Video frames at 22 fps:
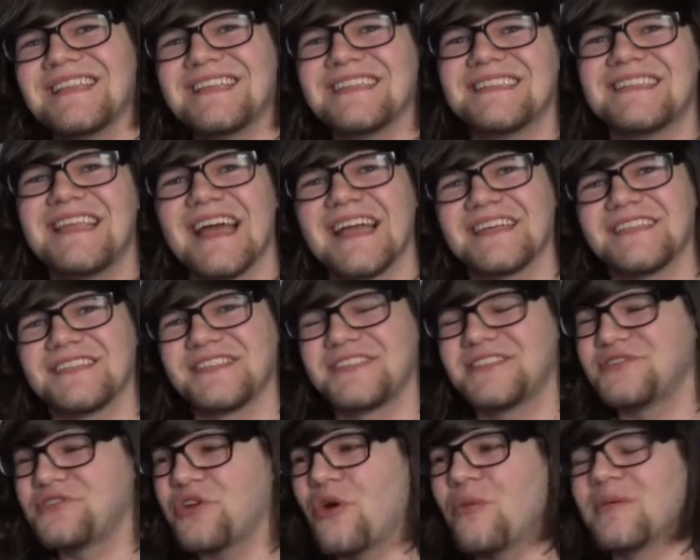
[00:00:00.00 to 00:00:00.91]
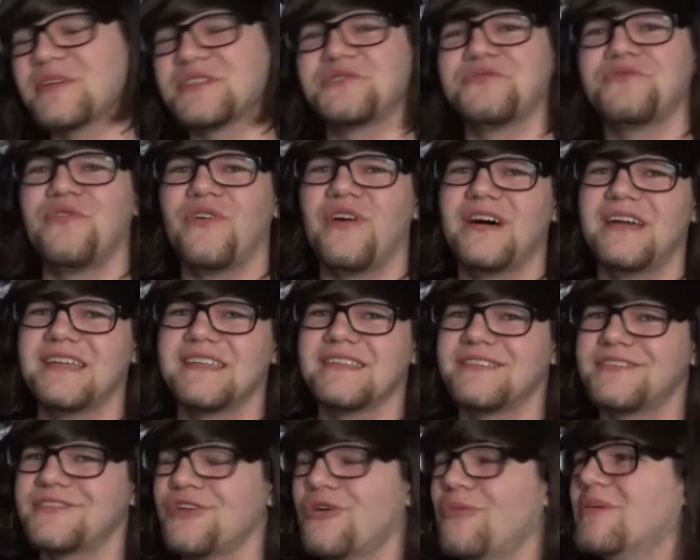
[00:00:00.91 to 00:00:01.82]
this deck is so much fun
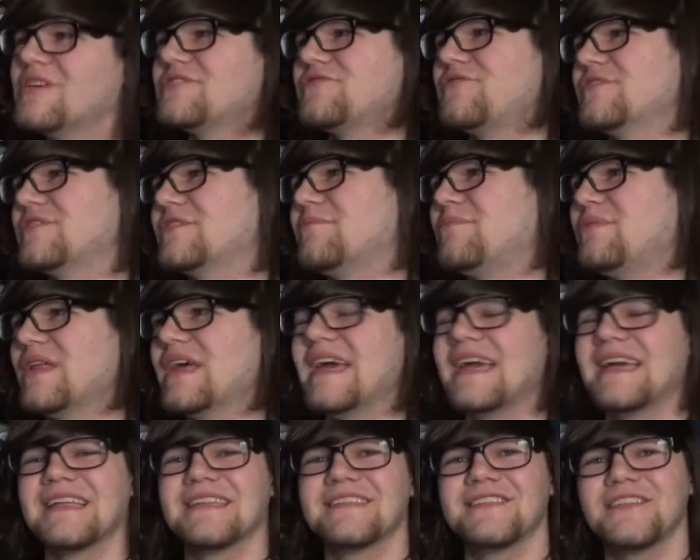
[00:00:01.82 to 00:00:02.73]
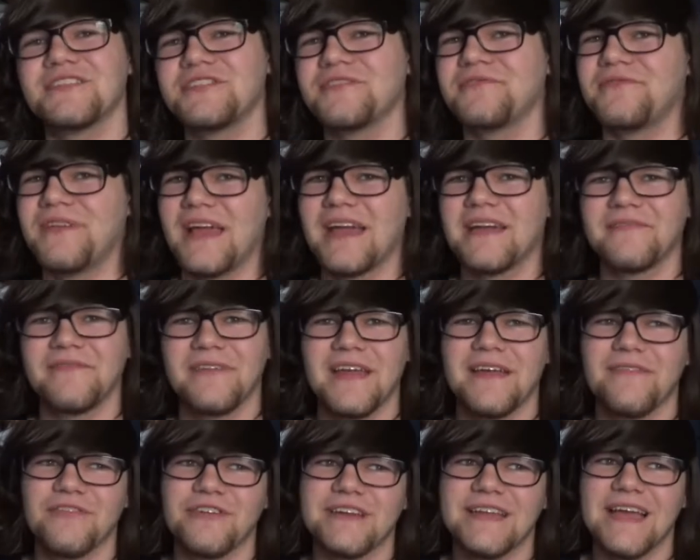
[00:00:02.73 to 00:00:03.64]
to play, and it's such a fan
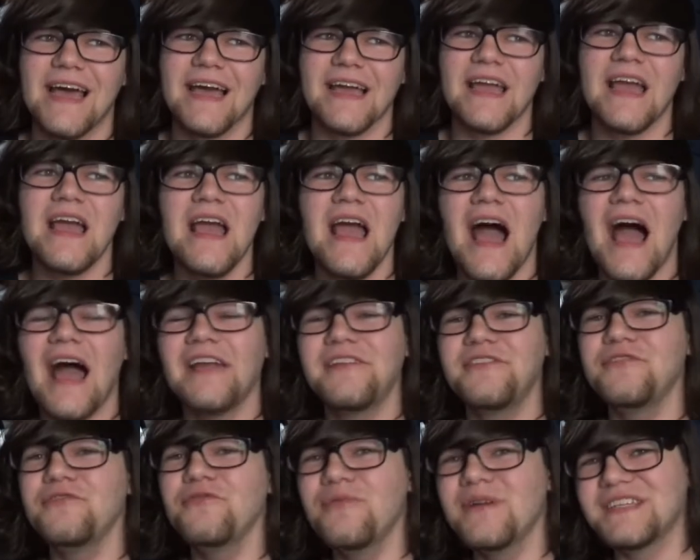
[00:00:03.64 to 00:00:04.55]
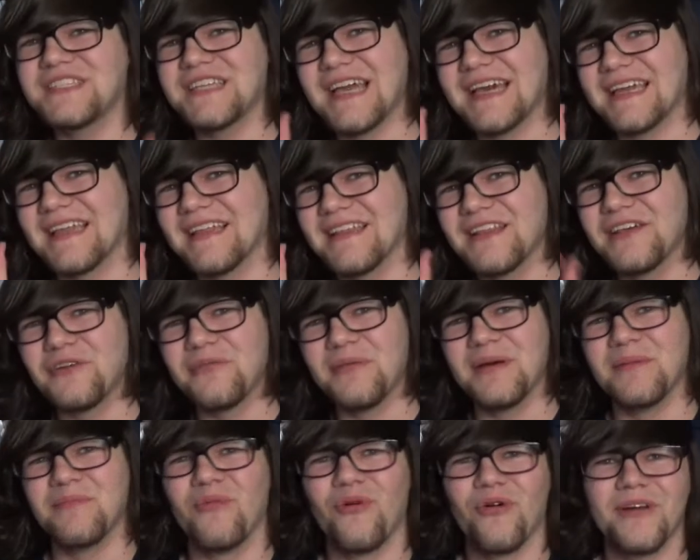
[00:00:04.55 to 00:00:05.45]
favorite deck. I do wish it had a little
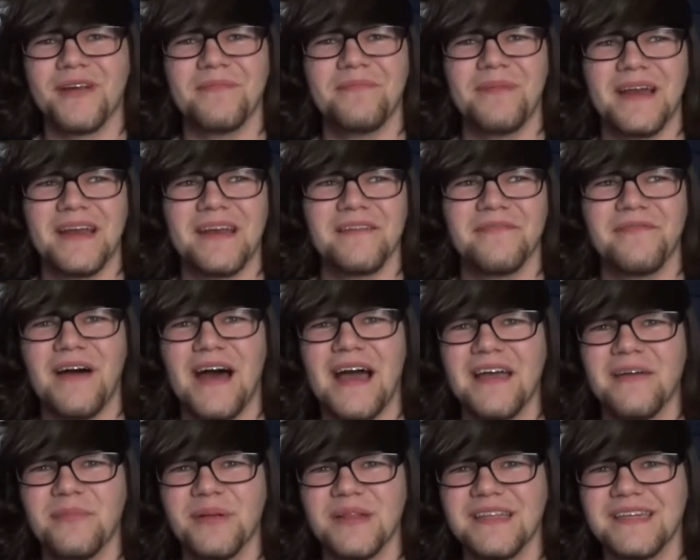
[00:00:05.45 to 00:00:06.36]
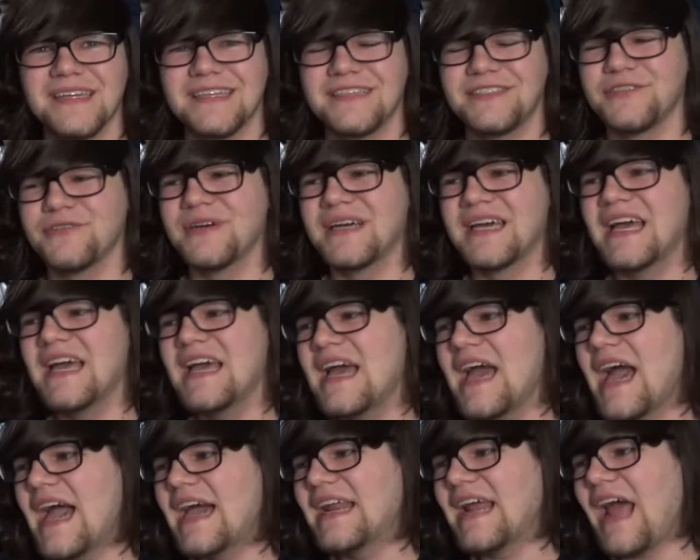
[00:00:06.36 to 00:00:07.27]
bit more competitive viability to it,
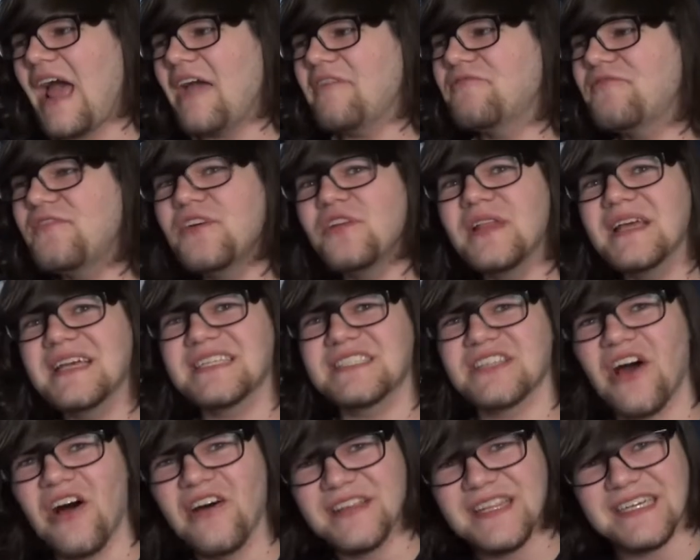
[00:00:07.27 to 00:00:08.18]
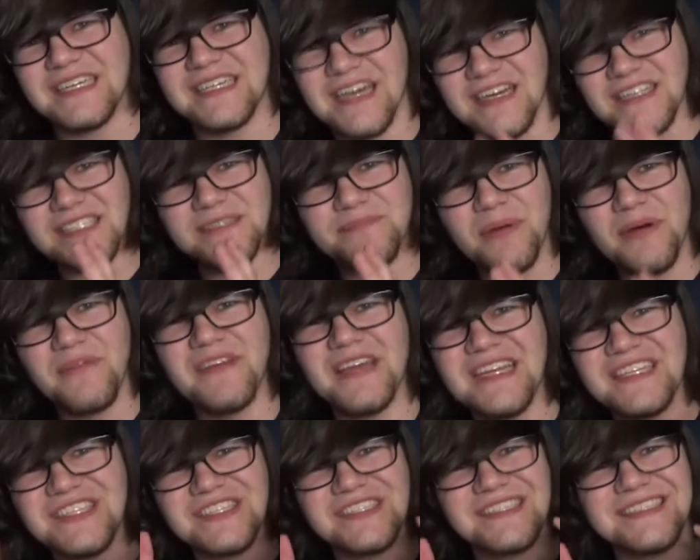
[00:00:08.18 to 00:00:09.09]
and I feel like it's on the cusp of
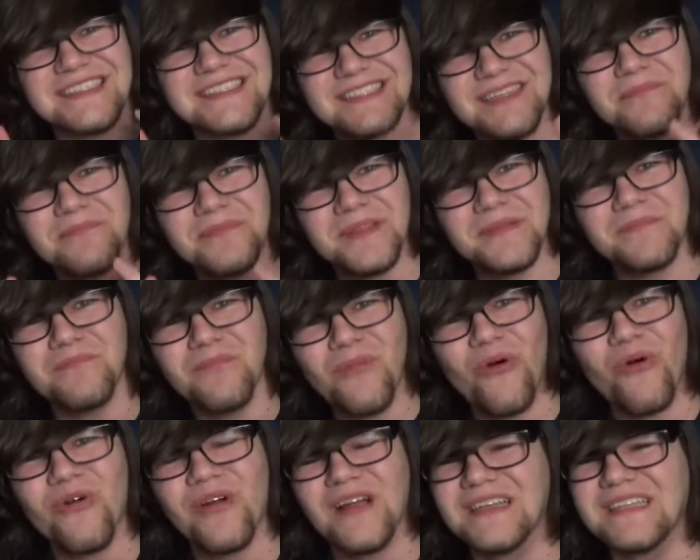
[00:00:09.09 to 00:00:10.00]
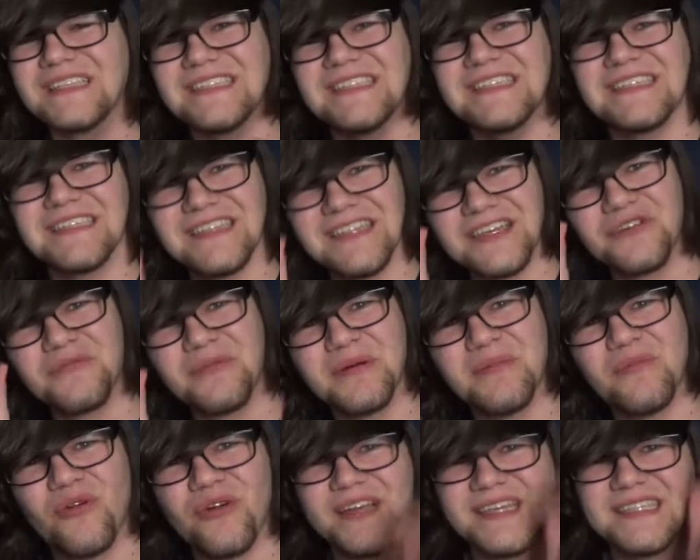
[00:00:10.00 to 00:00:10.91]
it. It just needs something more. It just needs a little
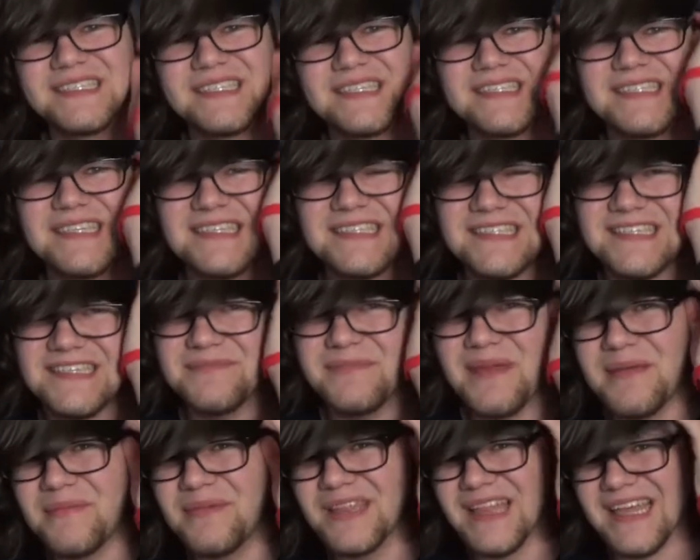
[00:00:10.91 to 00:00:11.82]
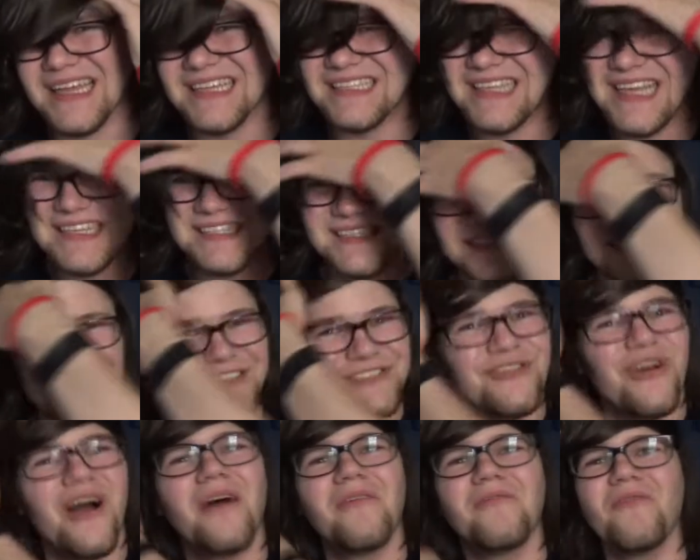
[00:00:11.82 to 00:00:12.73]
bit more consistency, maybe like a Destiny
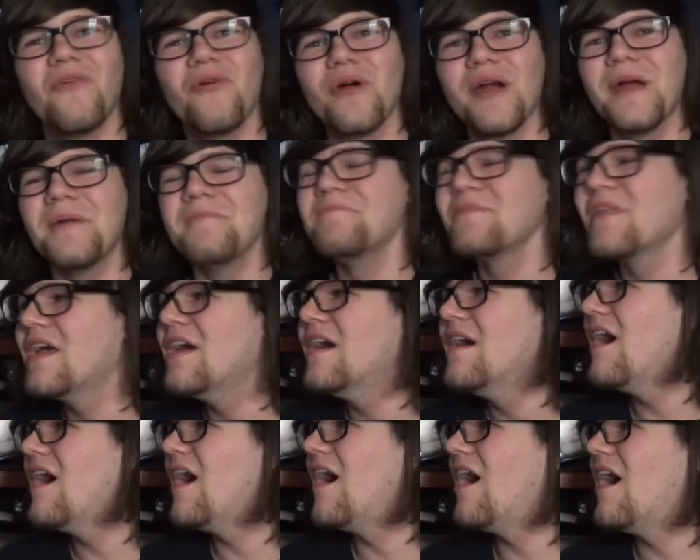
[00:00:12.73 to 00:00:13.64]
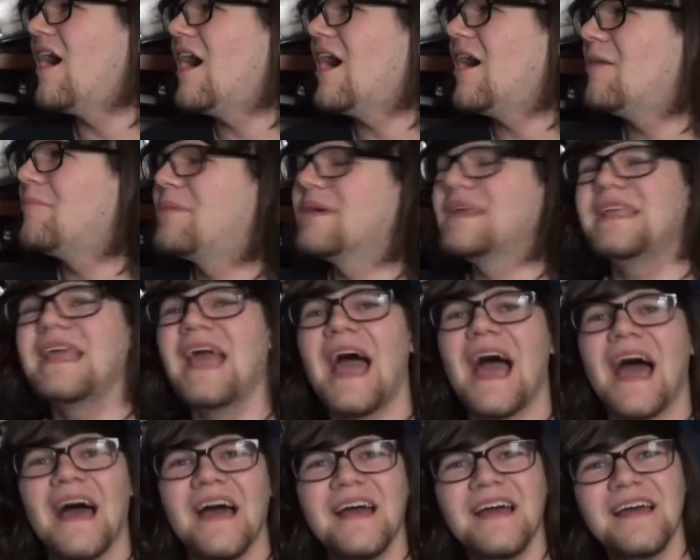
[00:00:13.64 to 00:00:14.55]
draw for it. But
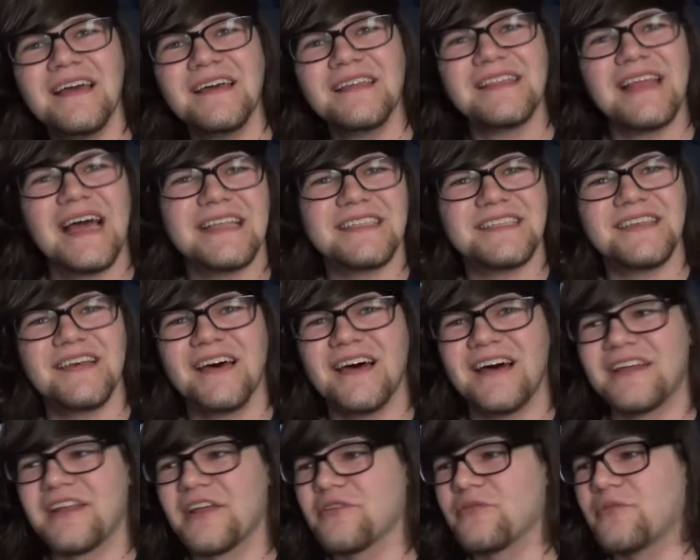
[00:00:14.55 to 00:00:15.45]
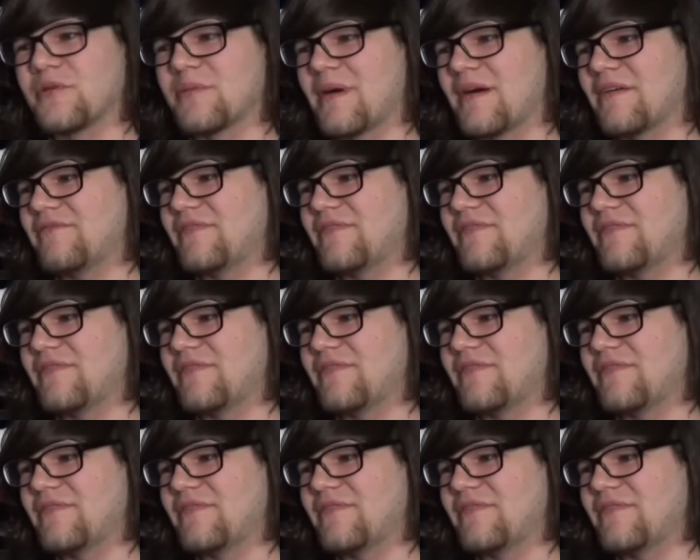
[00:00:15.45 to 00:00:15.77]
yeah, that's another one of my